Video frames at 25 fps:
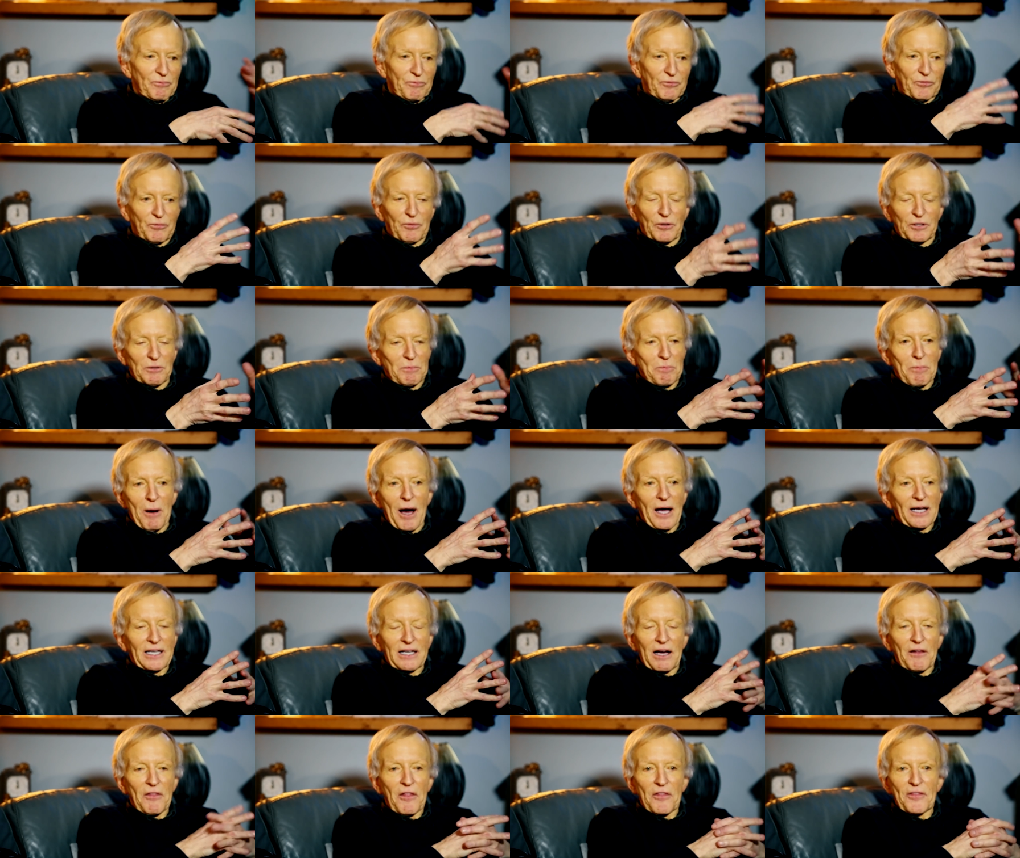started
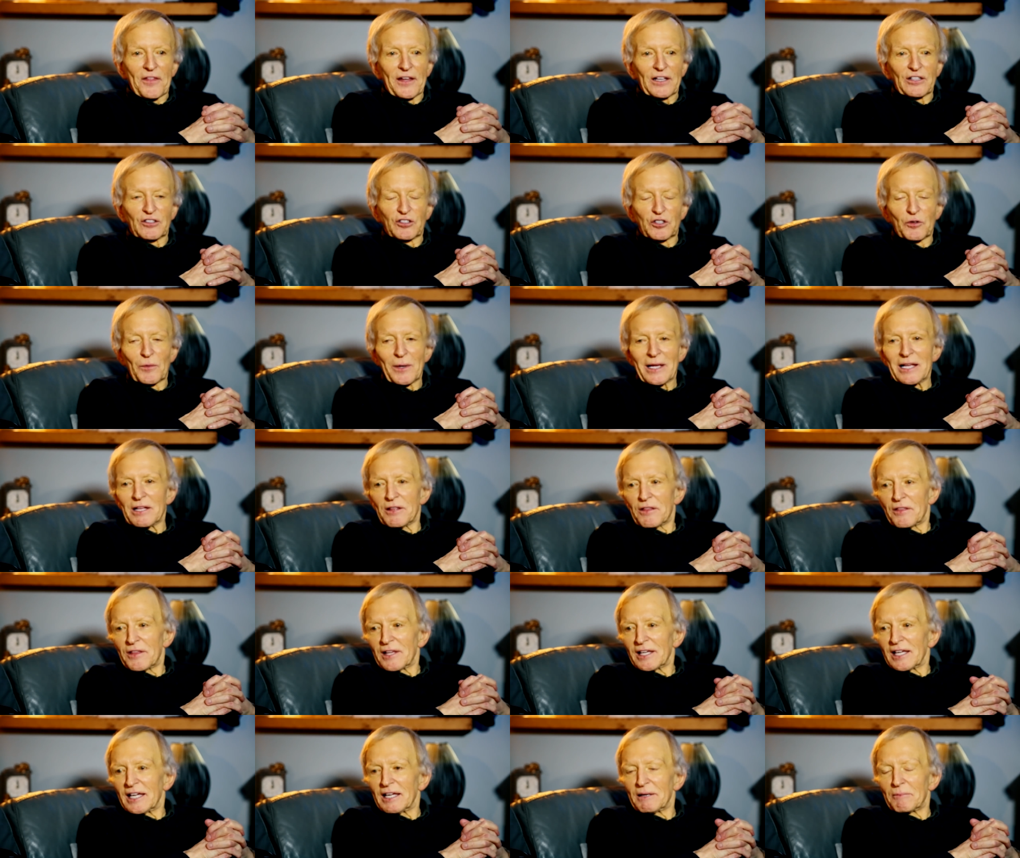buying other things to eat,
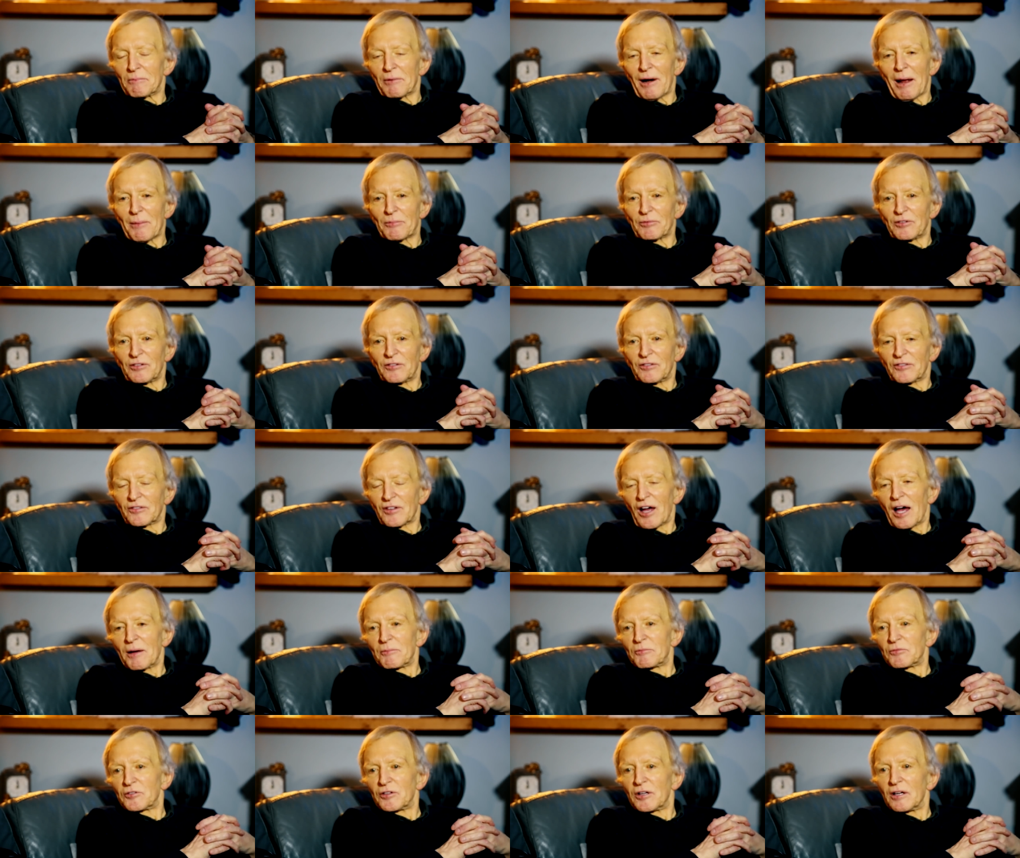thinking perhaps it's
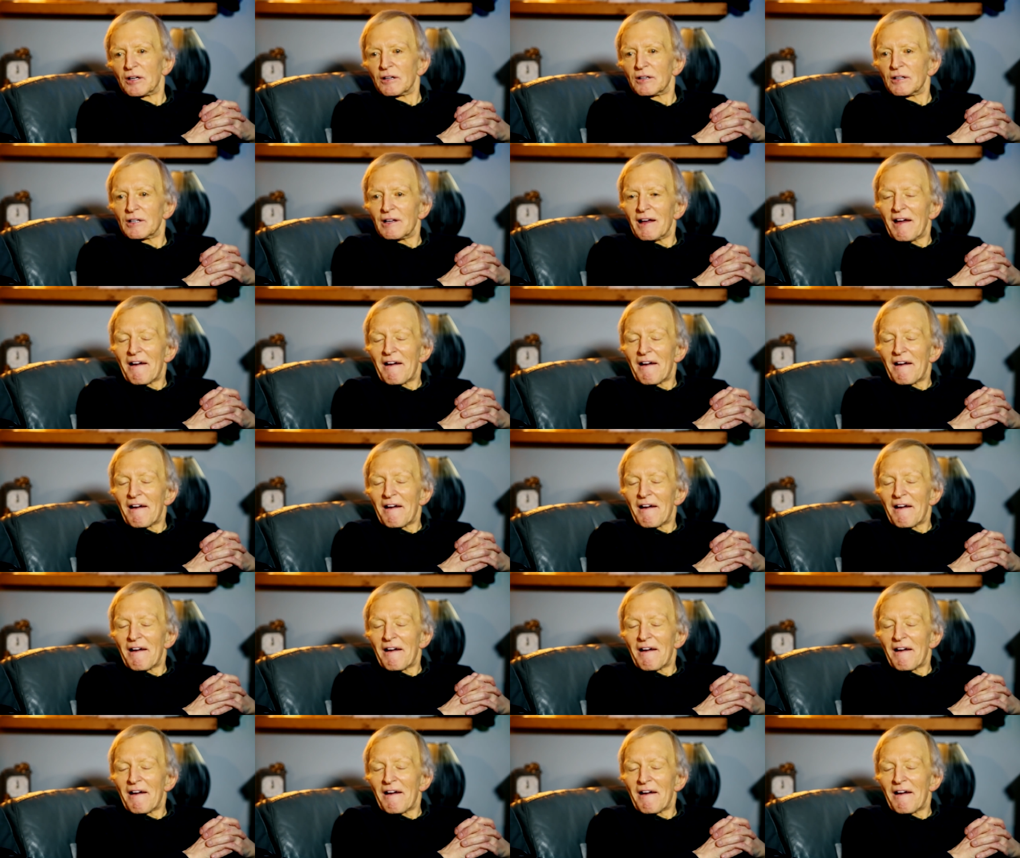time to